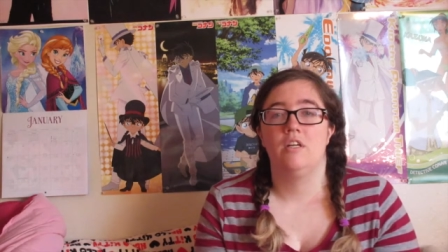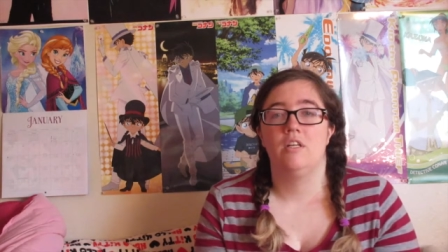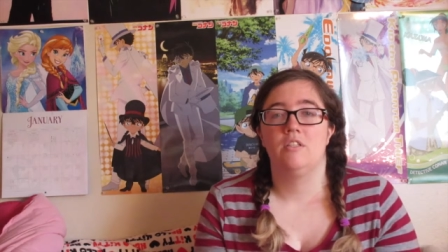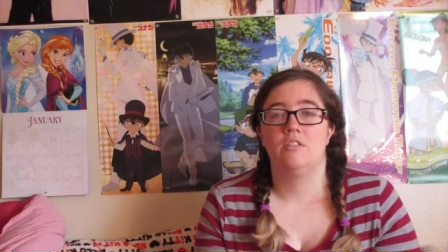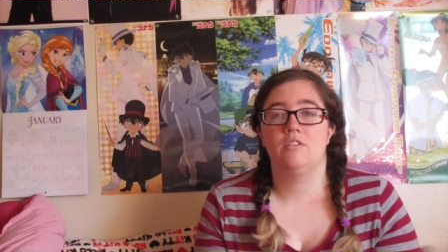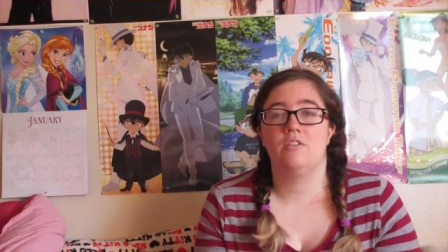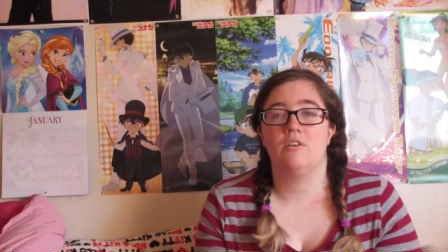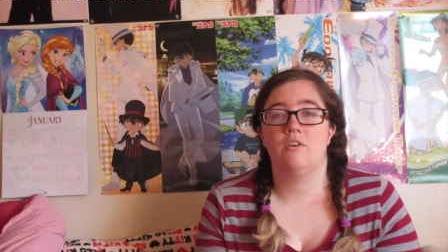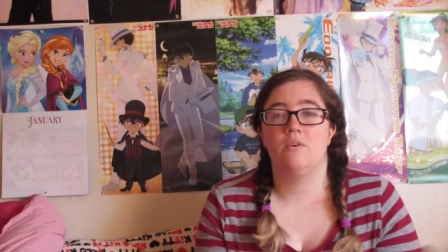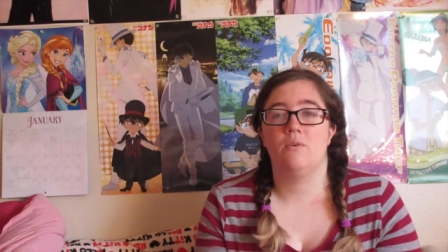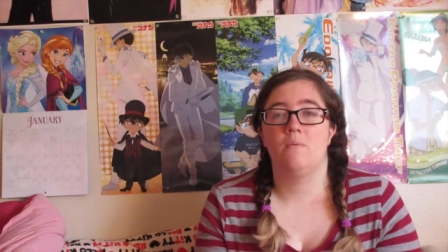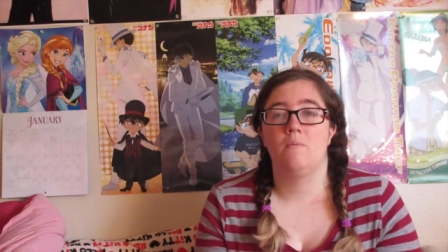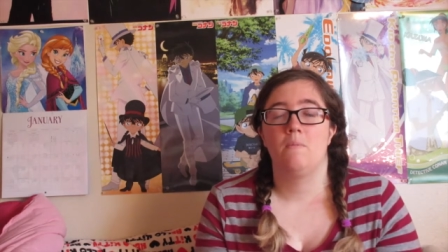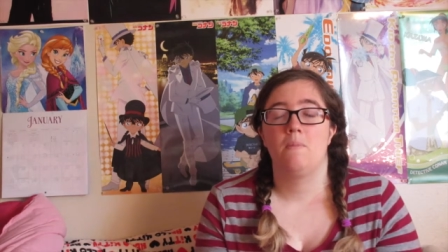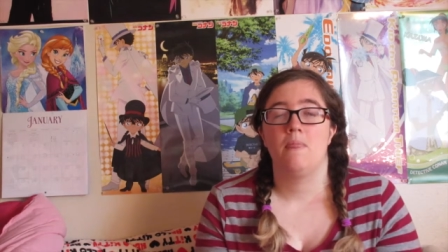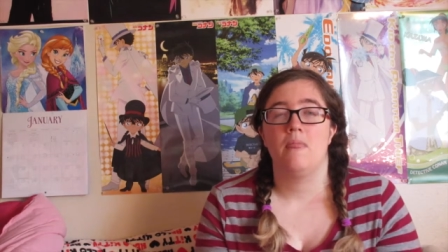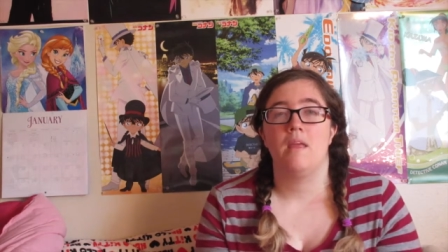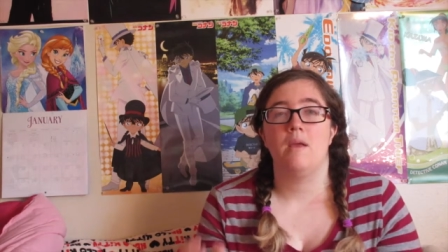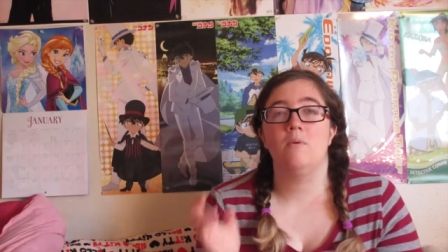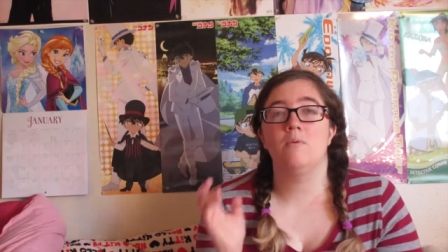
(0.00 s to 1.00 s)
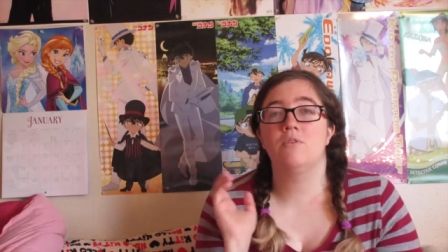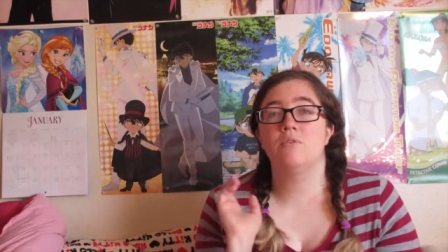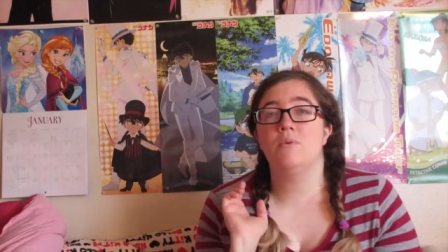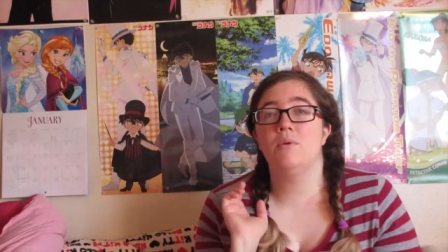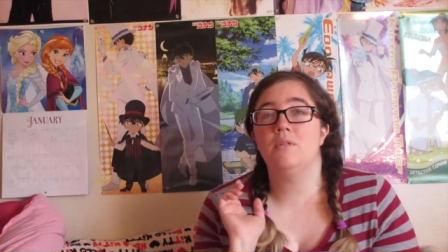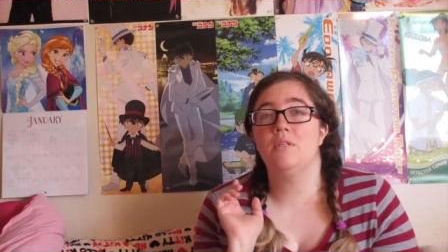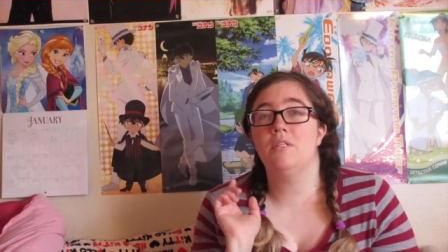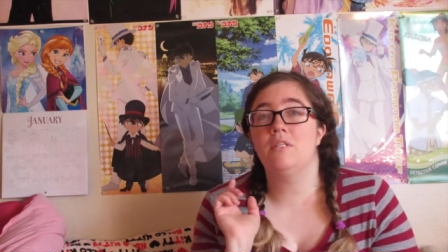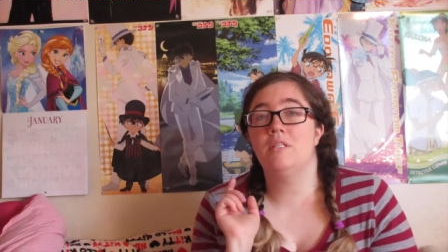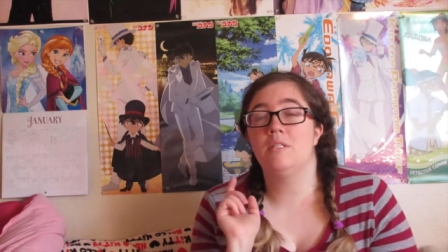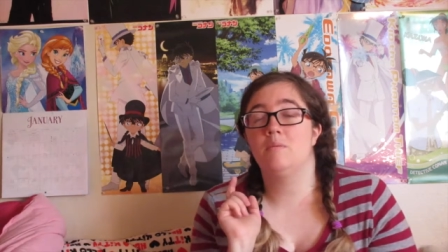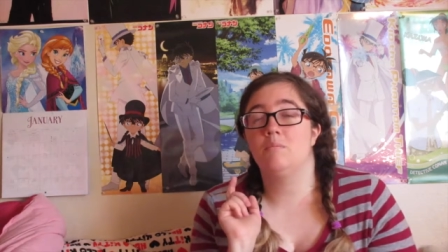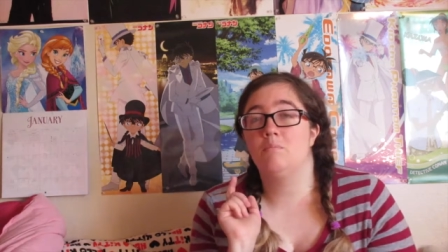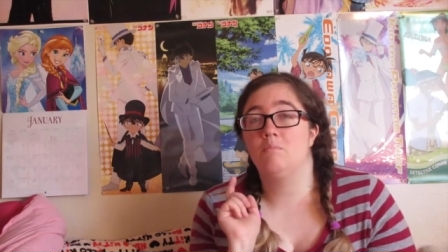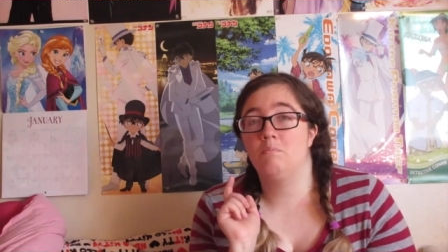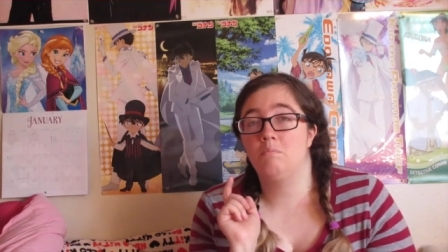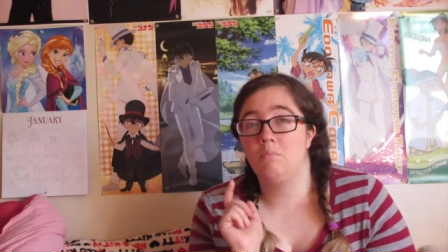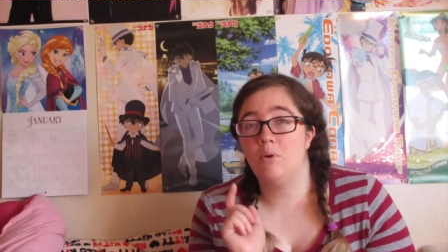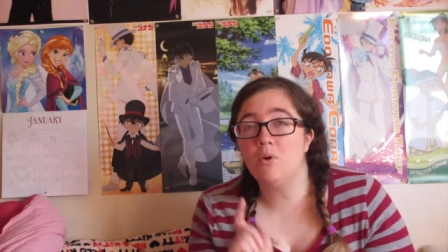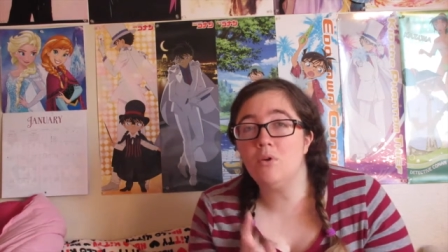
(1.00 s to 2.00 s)
So it was really
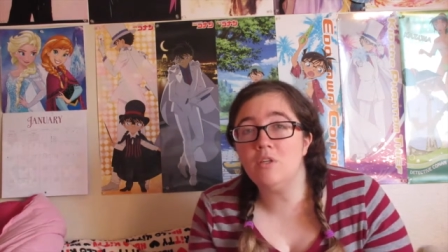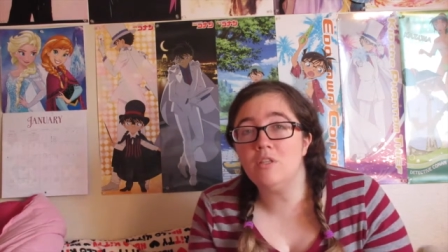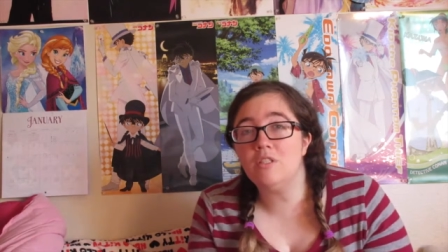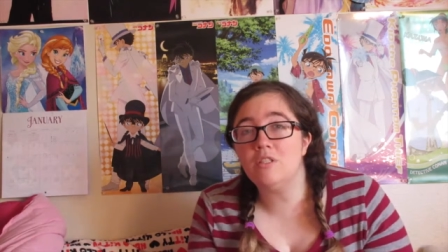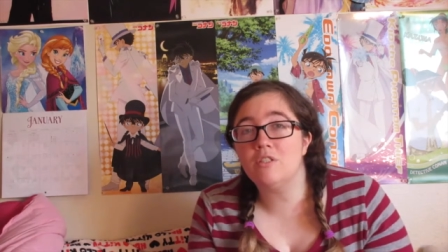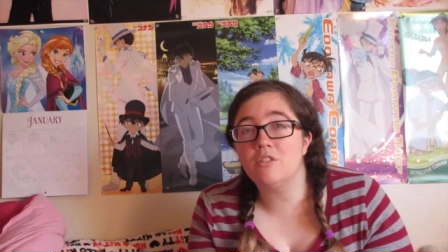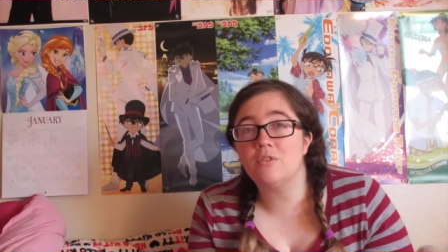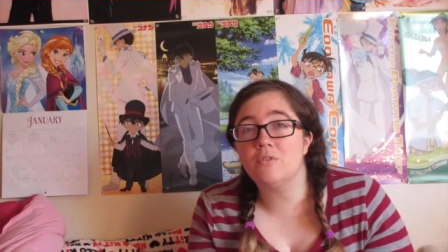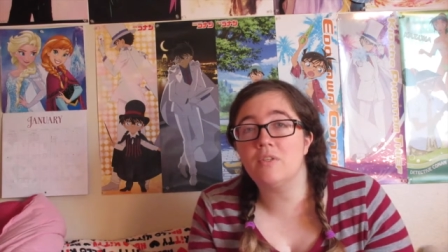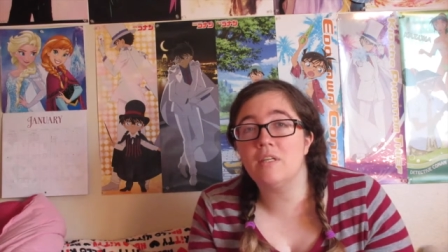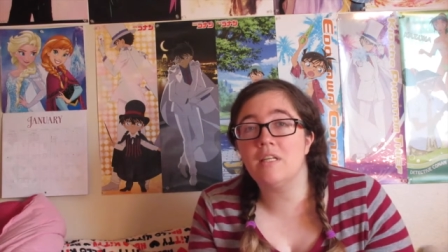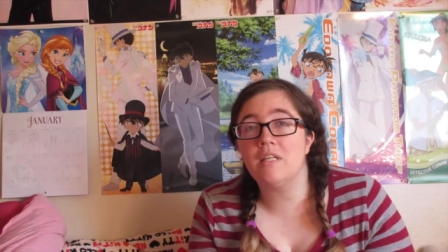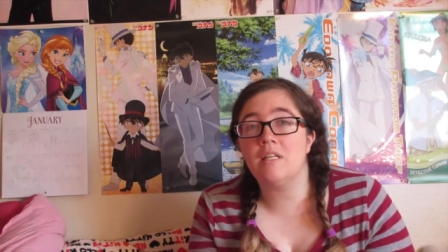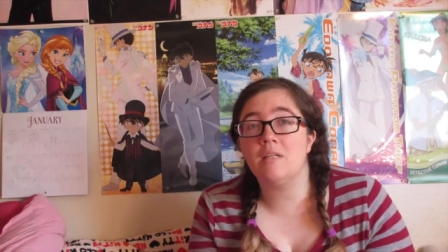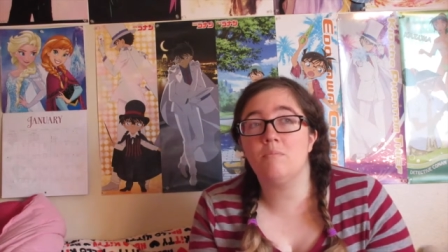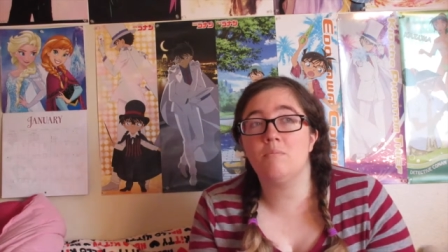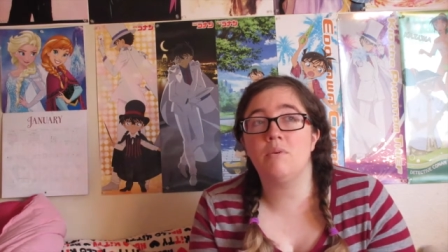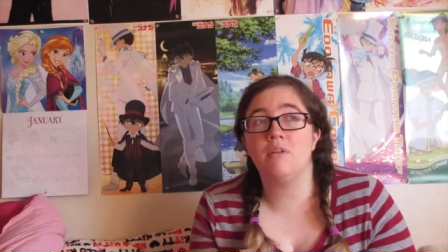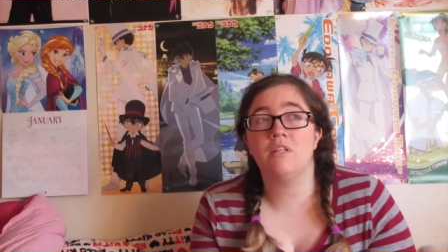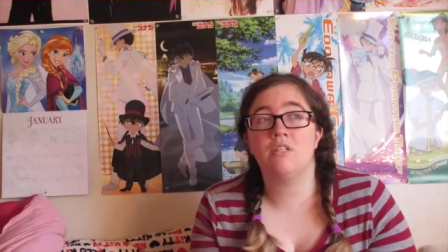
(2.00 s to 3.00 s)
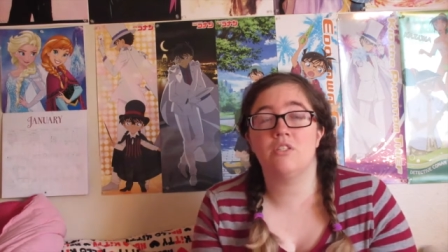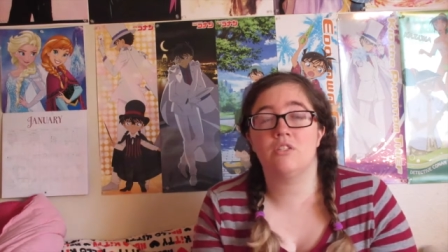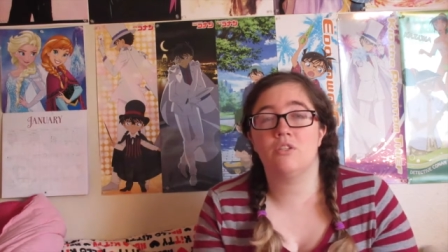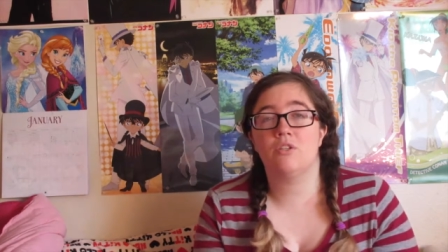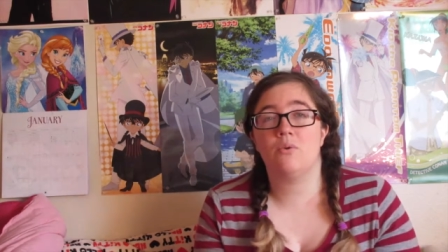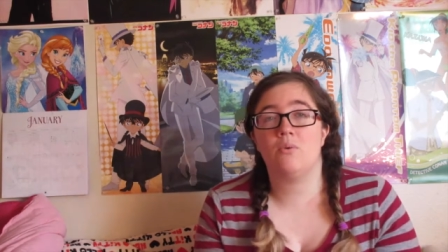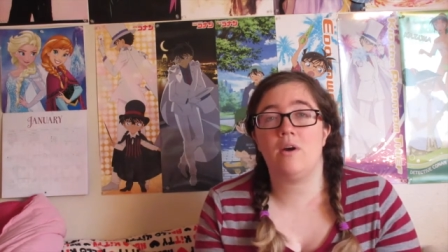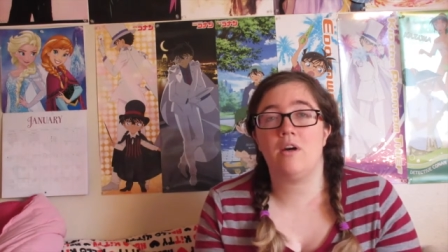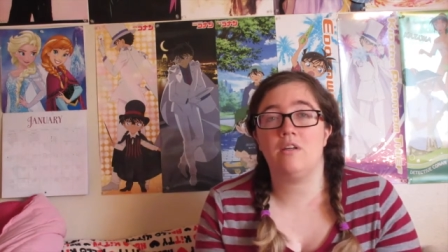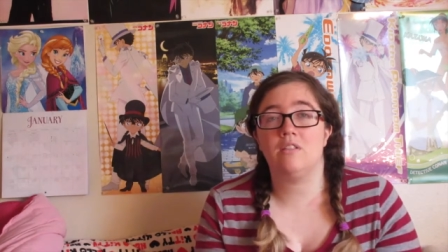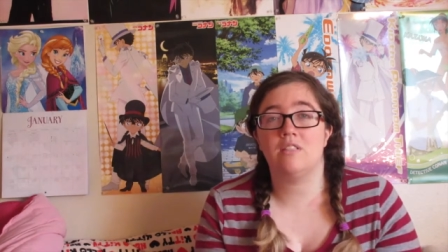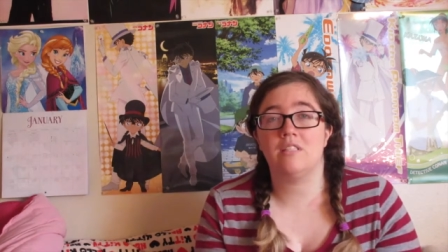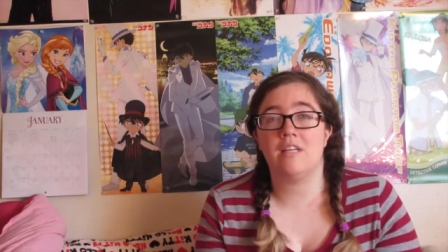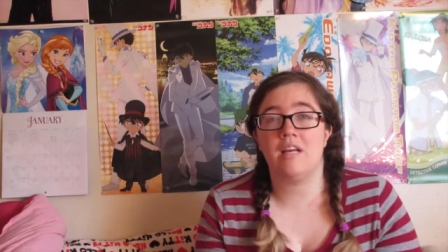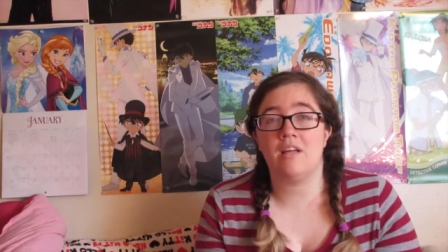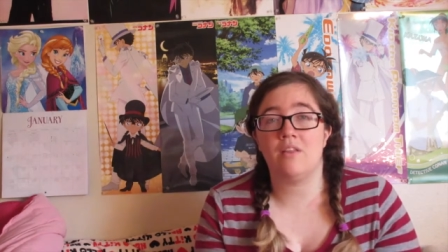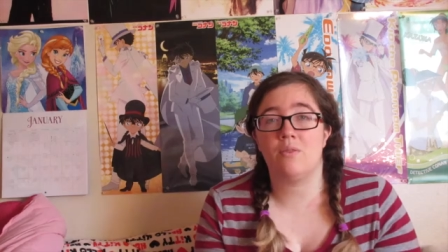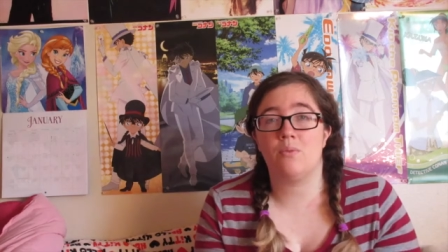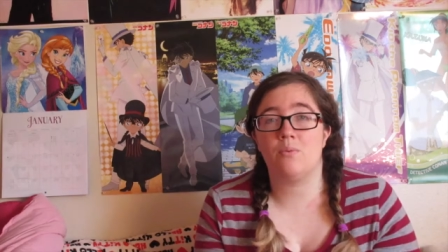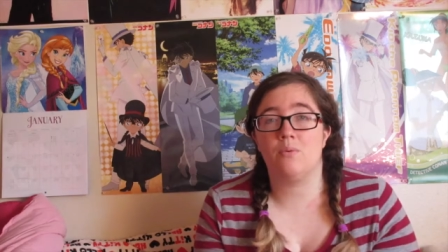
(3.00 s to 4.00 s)
important to read it, but it took a while to
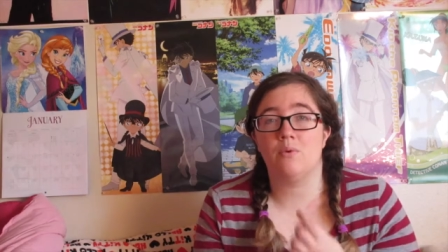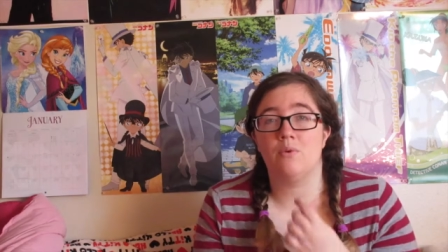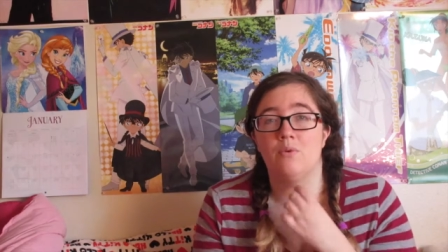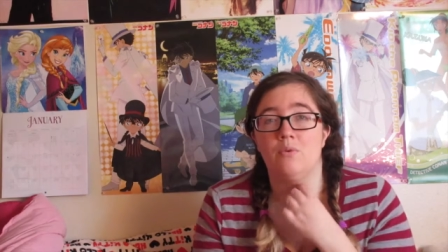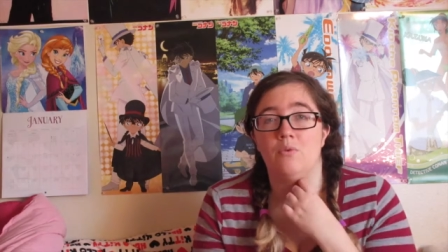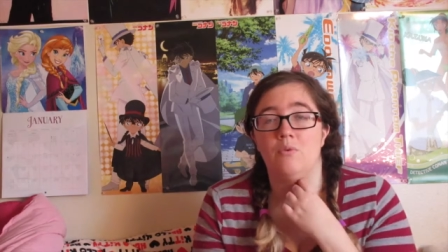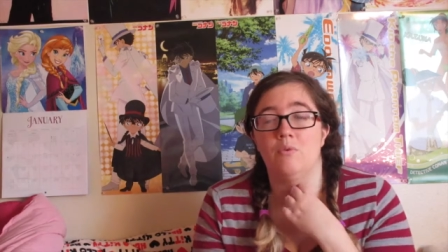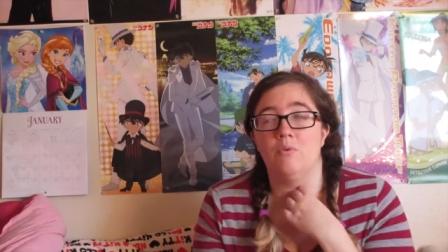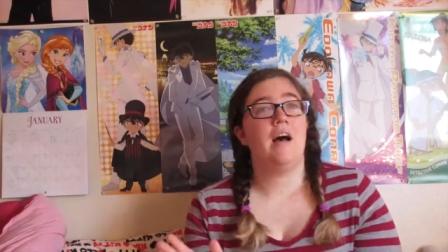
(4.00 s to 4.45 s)
get through.